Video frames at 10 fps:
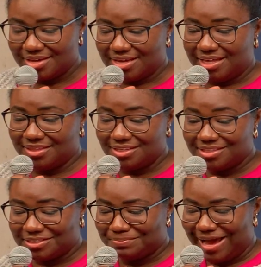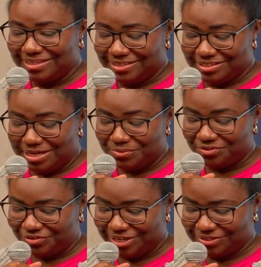And in this passage that we
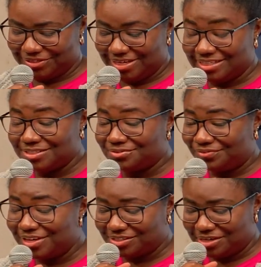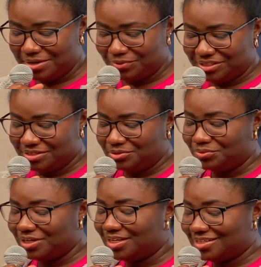read today, it's the first time we see the
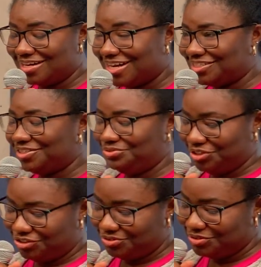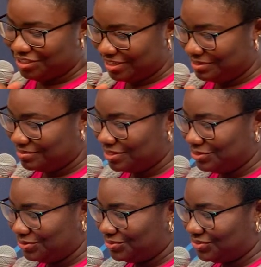word guardian, redeemer
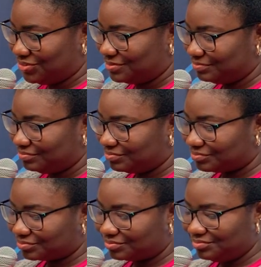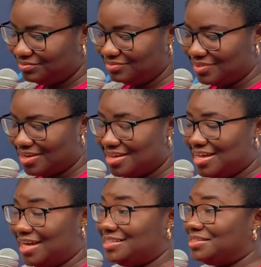used.
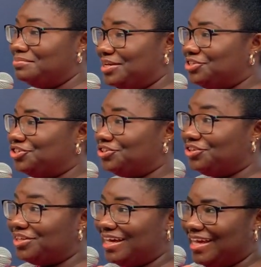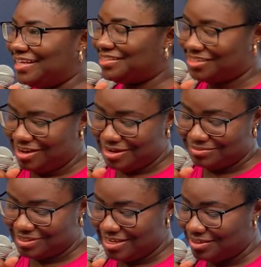And it is mentioned another 8
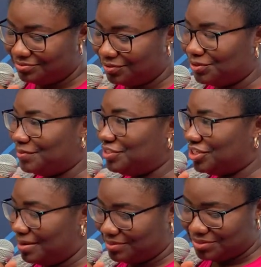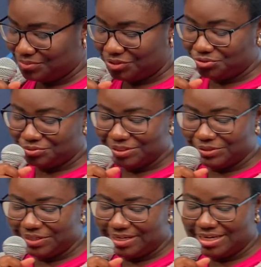times in the following chapters, which we'll be
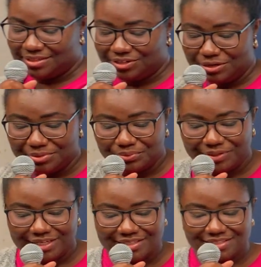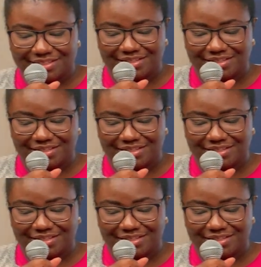looking at in the coming weeks.